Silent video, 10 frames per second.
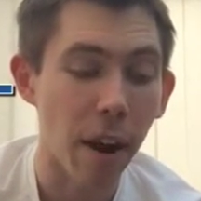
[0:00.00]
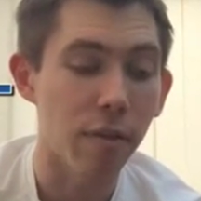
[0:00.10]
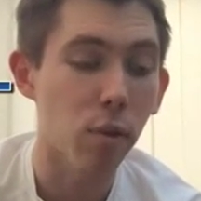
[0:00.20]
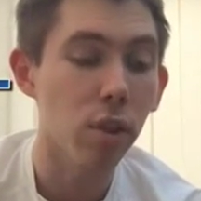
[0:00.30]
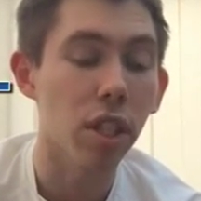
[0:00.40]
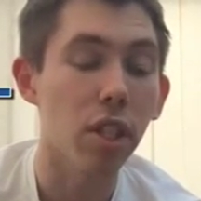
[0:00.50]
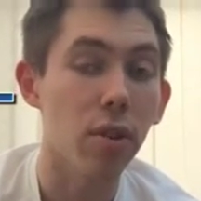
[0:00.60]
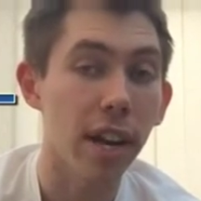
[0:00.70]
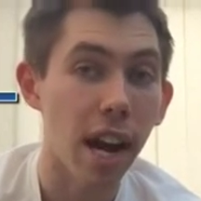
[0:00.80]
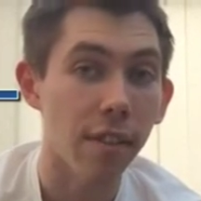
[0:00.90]
But I've ordered a
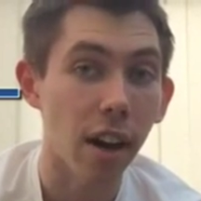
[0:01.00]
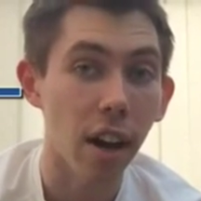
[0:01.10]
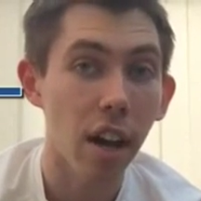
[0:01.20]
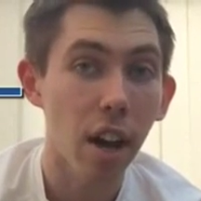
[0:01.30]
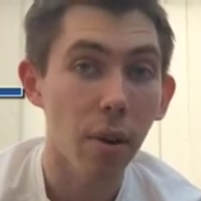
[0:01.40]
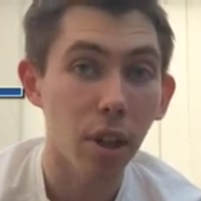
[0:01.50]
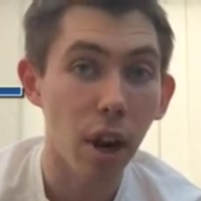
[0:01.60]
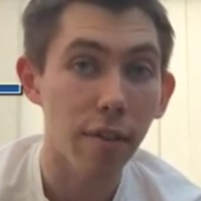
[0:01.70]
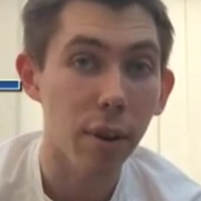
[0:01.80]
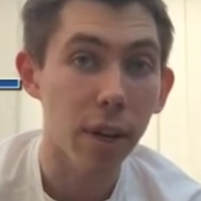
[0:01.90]
new cover which
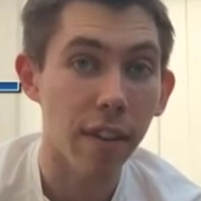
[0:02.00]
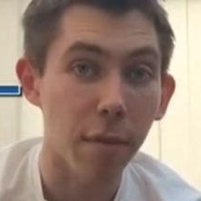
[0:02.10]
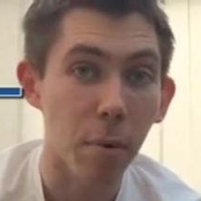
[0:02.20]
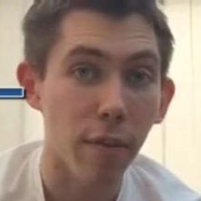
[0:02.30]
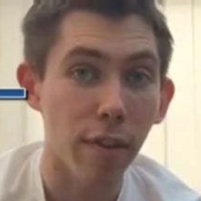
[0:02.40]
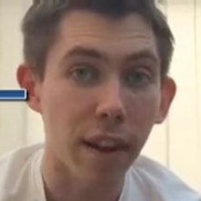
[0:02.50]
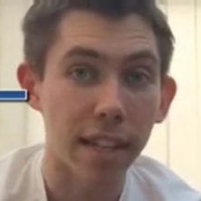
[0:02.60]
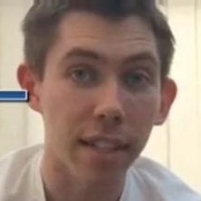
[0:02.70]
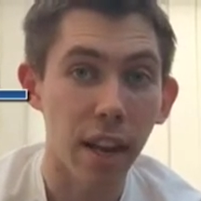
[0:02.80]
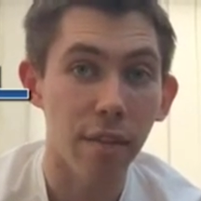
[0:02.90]
hopefully will give it more of a
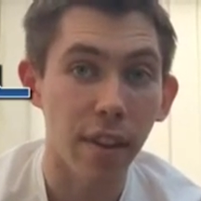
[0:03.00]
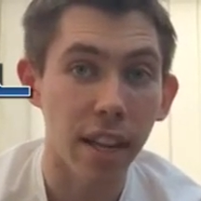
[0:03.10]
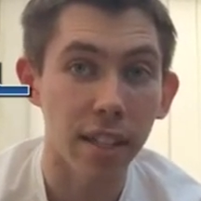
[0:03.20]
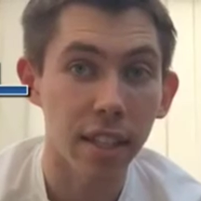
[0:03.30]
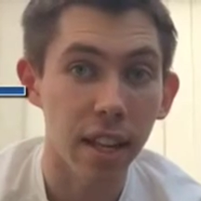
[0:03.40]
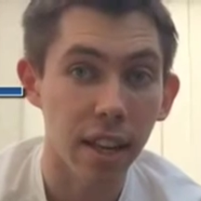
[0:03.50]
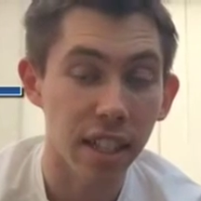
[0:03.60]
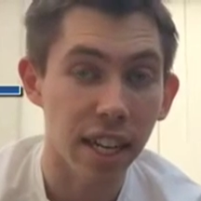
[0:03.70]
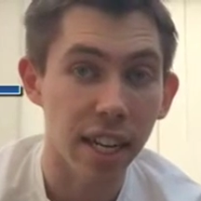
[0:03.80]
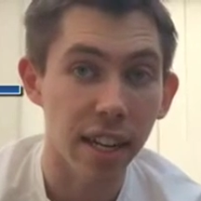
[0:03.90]
flat surface to
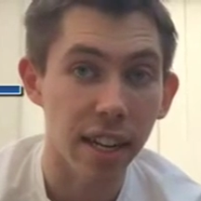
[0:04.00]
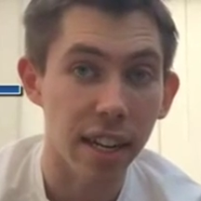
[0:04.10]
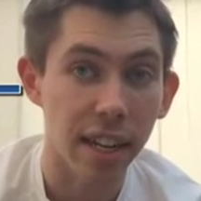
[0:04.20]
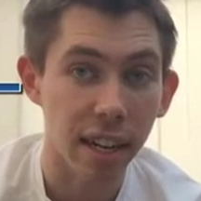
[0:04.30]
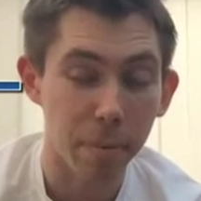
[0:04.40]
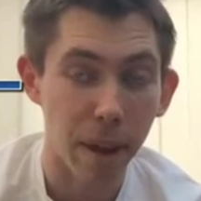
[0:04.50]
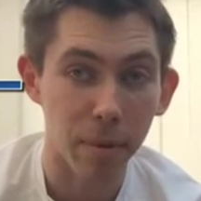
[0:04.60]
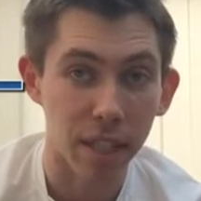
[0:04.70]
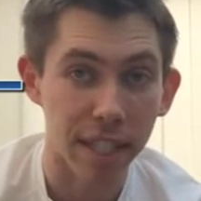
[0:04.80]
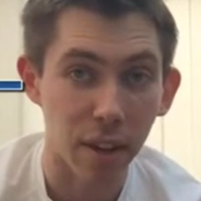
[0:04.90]
actually be
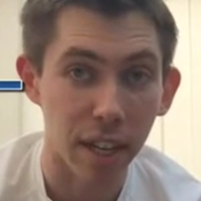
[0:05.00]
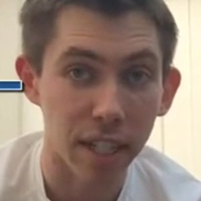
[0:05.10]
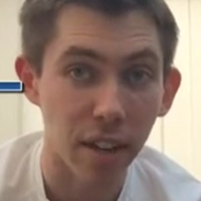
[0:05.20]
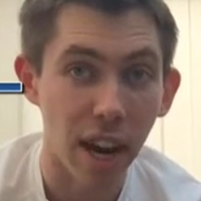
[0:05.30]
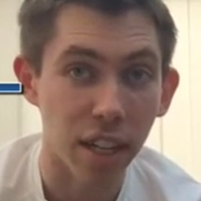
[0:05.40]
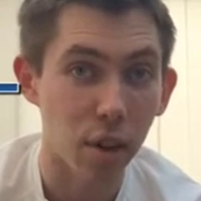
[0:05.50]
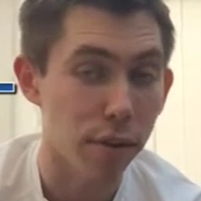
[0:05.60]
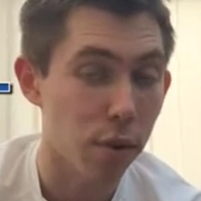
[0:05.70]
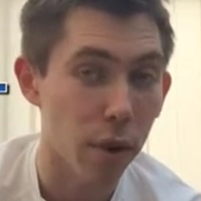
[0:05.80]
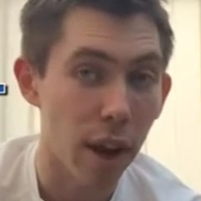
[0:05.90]
able to sit on its side and
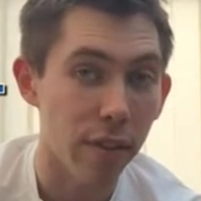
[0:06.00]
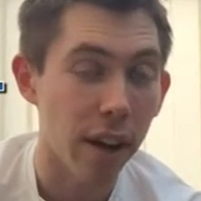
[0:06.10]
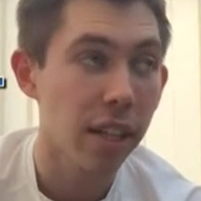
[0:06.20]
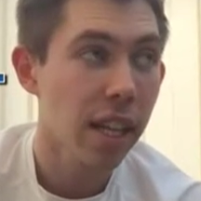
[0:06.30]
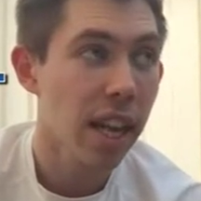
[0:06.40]
not fall over.